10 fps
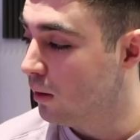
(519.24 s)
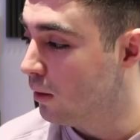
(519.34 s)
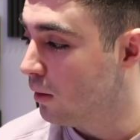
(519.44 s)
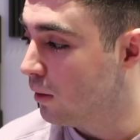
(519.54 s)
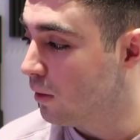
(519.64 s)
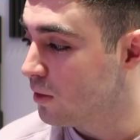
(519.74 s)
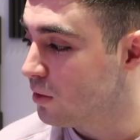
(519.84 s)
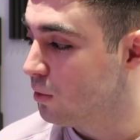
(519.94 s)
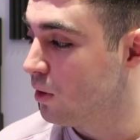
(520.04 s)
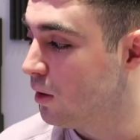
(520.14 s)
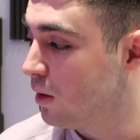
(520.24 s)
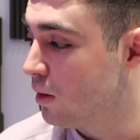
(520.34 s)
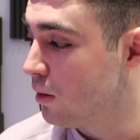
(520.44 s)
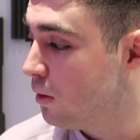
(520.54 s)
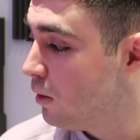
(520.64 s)
I just want to
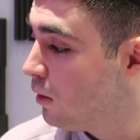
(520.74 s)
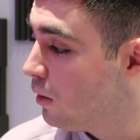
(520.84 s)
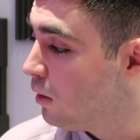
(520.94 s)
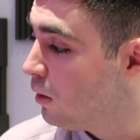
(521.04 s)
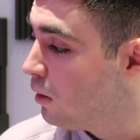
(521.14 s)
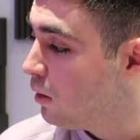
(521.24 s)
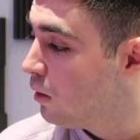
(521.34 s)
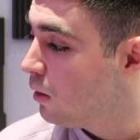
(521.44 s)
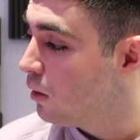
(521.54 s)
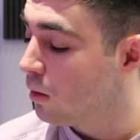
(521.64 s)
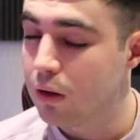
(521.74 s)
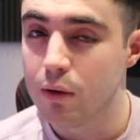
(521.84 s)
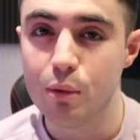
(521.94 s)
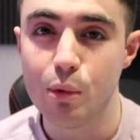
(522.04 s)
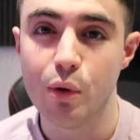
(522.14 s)
learn a
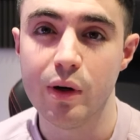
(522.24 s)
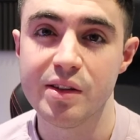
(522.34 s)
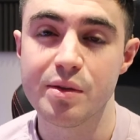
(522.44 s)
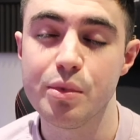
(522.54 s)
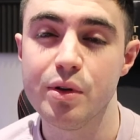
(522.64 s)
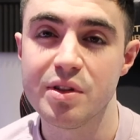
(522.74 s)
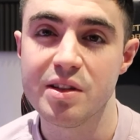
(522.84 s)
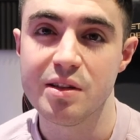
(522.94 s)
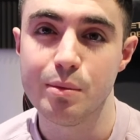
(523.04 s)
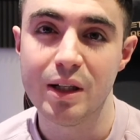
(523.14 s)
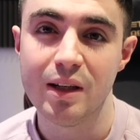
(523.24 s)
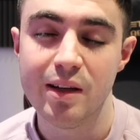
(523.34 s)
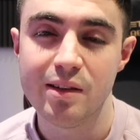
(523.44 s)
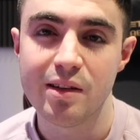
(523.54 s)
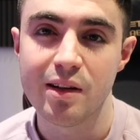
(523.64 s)
couple more ways of processing my
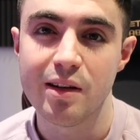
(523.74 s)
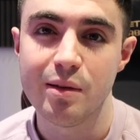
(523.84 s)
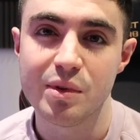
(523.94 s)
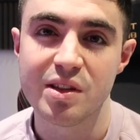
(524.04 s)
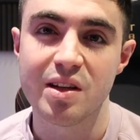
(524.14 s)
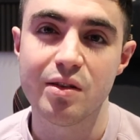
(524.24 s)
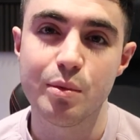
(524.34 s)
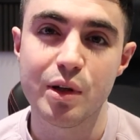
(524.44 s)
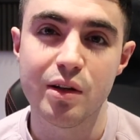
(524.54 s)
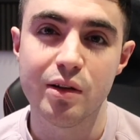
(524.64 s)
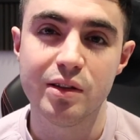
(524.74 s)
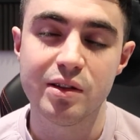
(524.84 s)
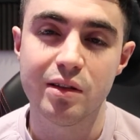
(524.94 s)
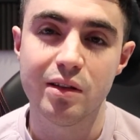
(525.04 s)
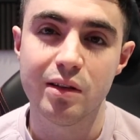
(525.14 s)
leads to get them to sound a bit
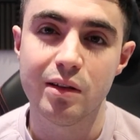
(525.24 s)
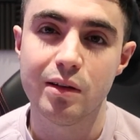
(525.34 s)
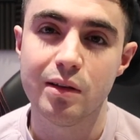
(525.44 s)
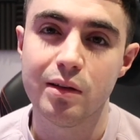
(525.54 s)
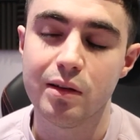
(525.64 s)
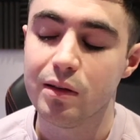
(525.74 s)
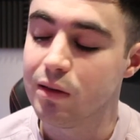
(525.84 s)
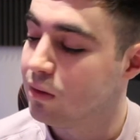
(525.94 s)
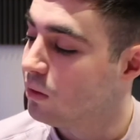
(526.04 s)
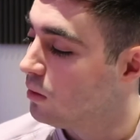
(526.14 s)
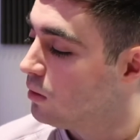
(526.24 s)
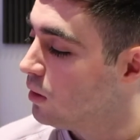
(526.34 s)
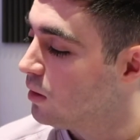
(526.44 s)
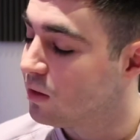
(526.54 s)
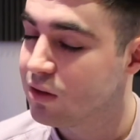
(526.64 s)
nicer. And
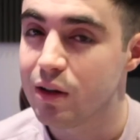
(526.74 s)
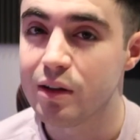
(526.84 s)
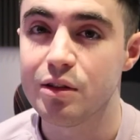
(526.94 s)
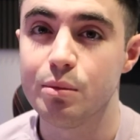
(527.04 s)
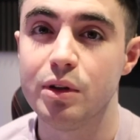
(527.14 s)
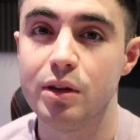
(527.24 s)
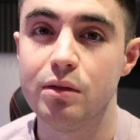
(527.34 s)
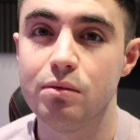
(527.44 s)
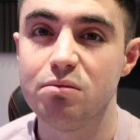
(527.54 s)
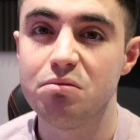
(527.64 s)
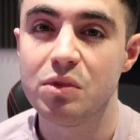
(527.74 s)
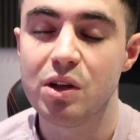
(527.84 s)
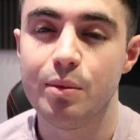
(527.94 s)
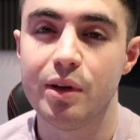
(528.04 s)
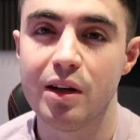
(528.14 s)
yeah, this track should be
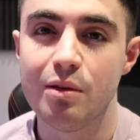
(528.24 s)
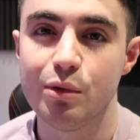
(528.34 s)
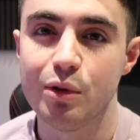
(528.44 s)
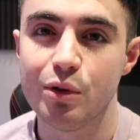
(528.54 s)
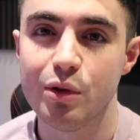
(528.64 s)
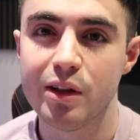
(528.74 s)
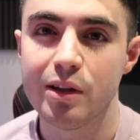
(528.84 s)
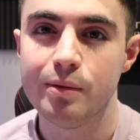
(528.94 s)
coming together real quick.